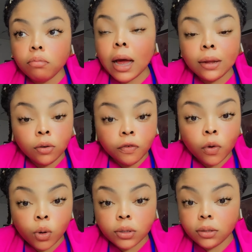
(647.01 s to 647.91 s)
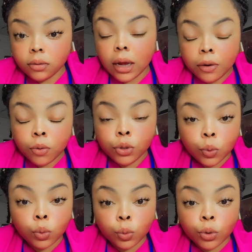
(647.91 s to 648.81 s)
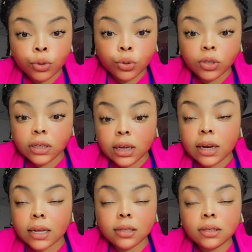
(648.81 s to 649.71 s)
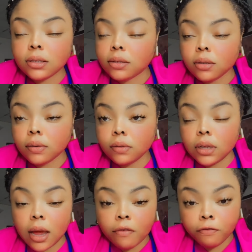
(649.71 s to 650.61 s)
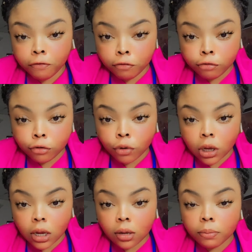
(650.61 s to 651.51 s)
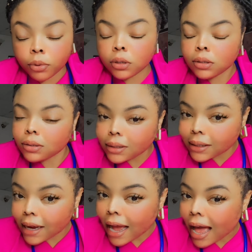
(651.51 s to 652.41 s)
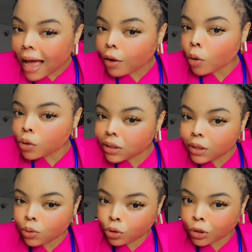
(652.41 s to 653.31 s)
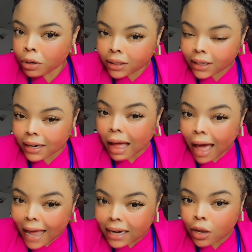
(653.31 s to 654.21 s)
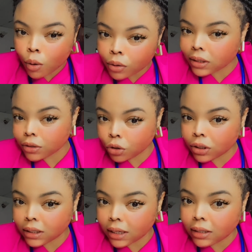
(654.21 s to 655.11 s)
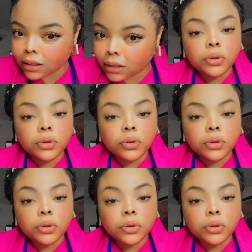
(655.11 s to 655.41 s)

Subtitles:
and of course, I know you would want to say that they are fruits, okay, but they are concentrated, highly concentrated.